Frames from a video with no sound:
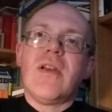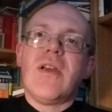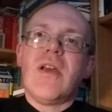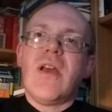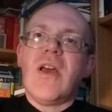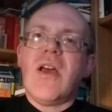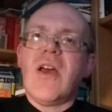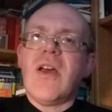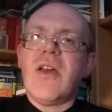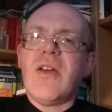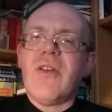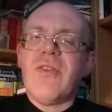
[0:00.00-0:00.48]

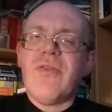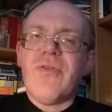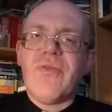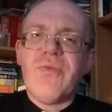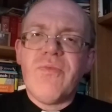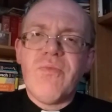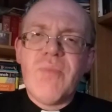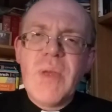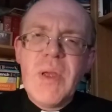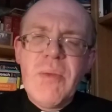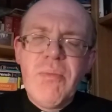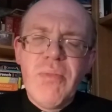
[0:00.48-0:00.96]
uh,
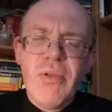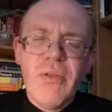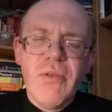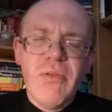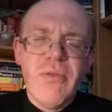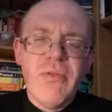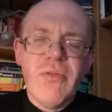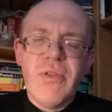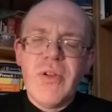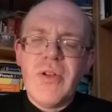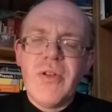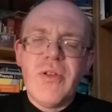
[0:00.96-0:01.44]

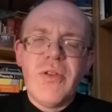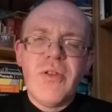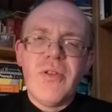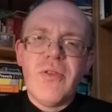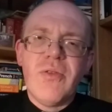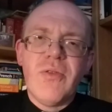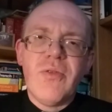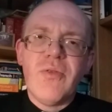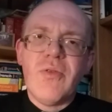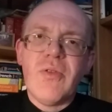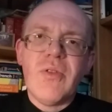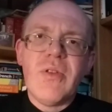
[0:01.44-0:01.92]
people, uh,
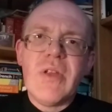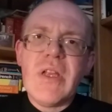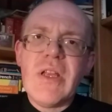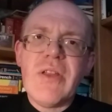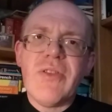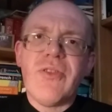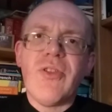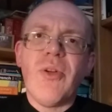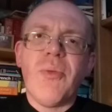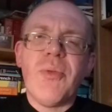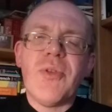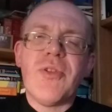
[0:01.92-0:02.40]
uh
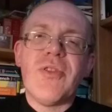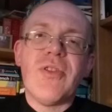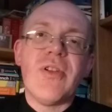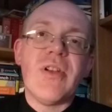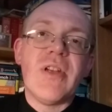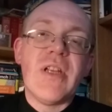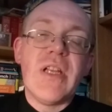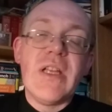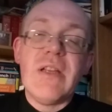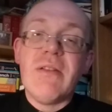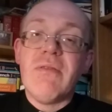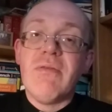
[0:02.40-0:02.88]
it's an
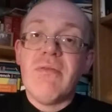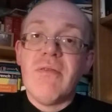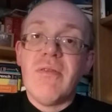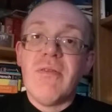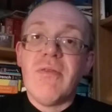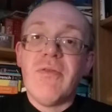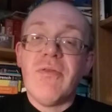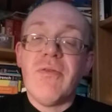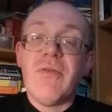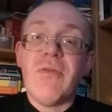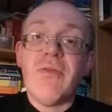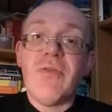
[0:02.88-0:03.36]
opportunity
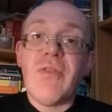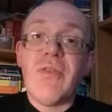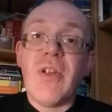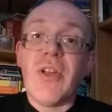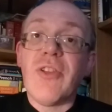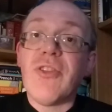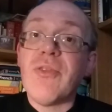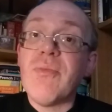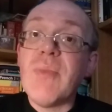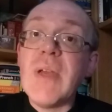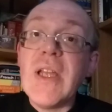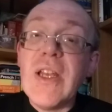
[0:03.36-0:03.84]
for
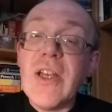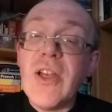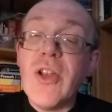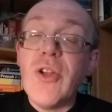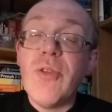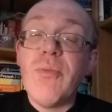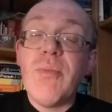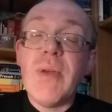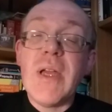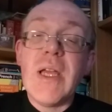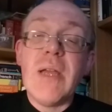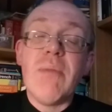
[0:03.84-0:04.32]
us to meet new
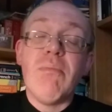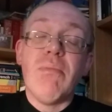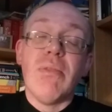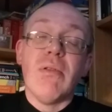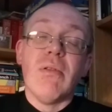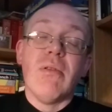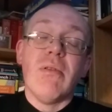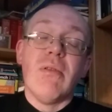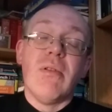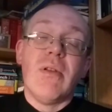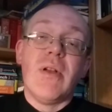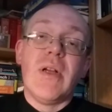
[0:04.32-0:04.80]

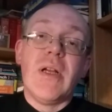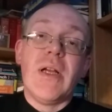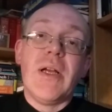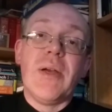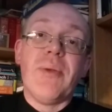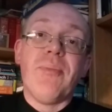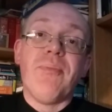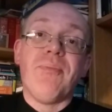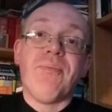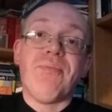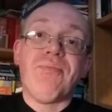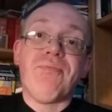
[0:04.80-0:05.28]
people.
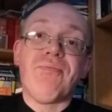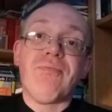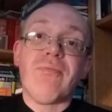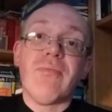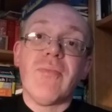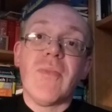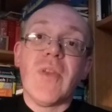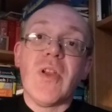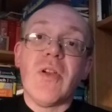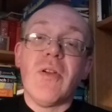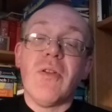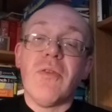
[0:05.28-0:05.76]
Um,
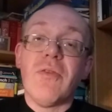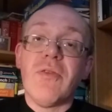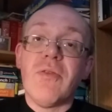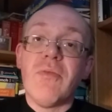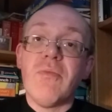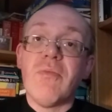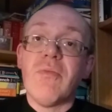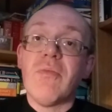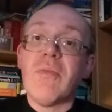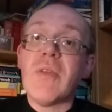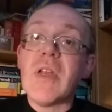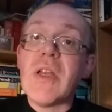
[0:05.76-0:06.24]
got
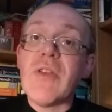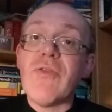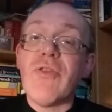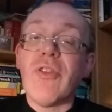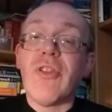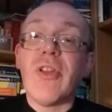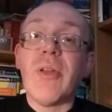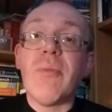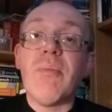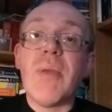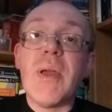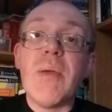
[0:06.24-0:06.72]
some
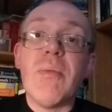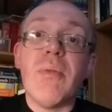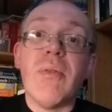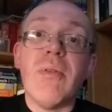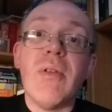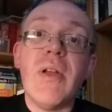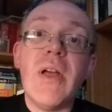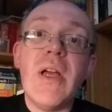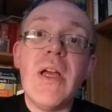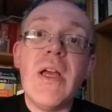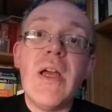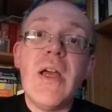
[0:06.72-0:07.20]
interesting people
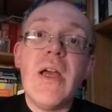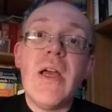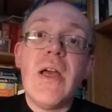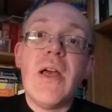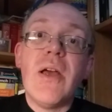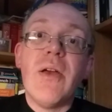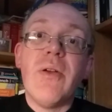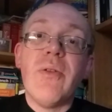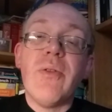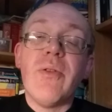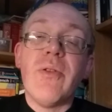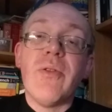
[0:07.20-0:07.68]

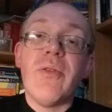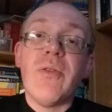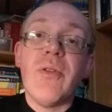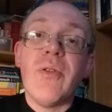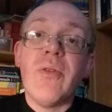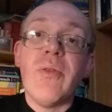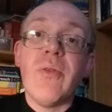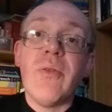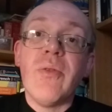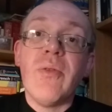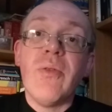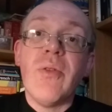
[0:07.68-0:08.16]
uh,
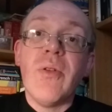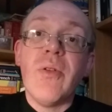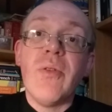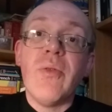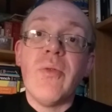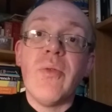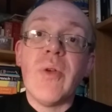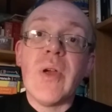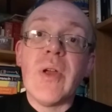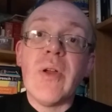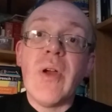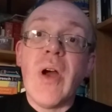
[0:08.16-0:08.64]
who,
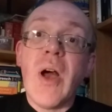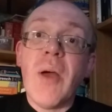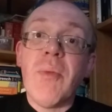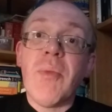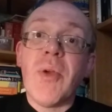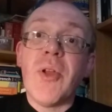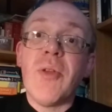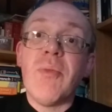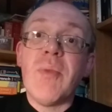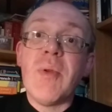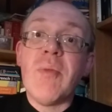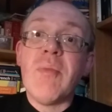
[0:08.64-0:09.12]
who I'm
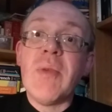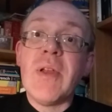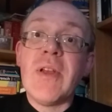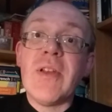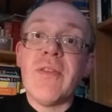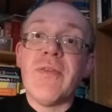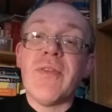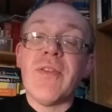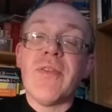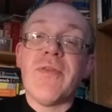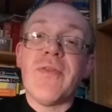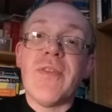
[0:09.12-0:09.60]
going to be
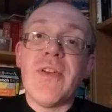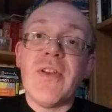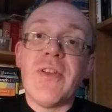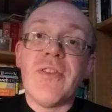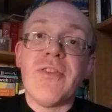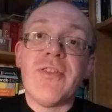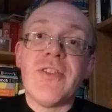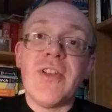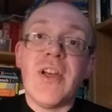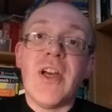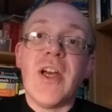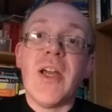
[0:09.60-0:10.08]
meeting for the
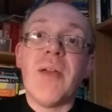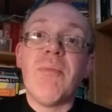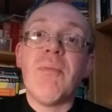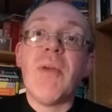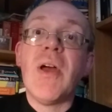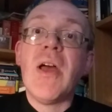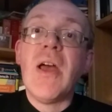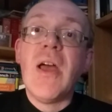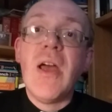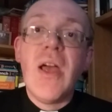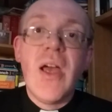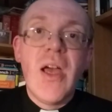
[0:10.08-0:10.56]
first time.
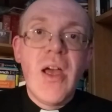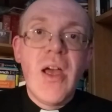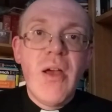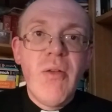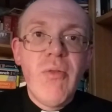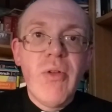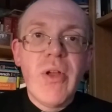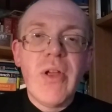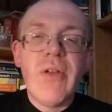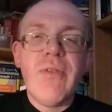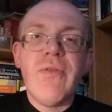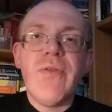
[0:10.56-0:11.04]
I'm
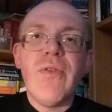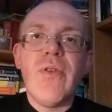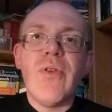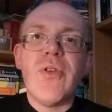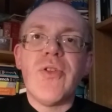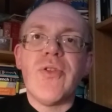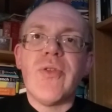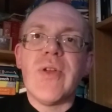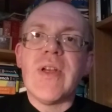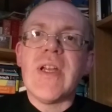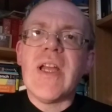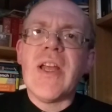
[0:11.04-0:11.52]
looking forward
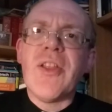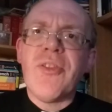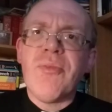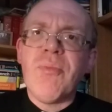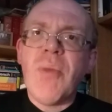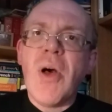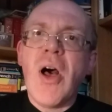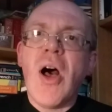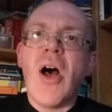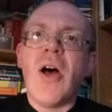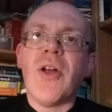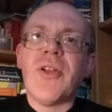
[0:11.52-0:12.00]
to it. It's
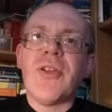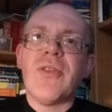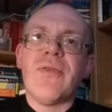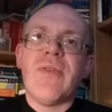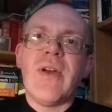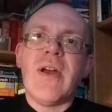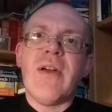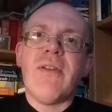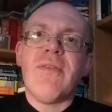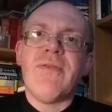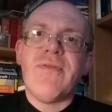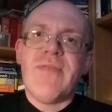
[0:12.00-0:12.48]
part of
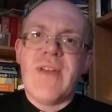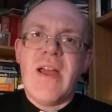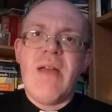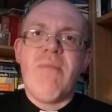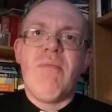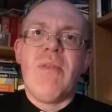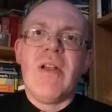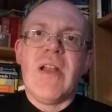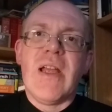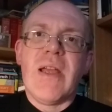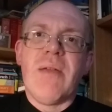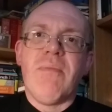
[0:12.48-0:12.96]
our
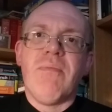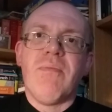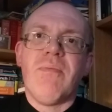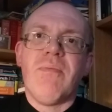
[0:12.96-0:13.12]
family.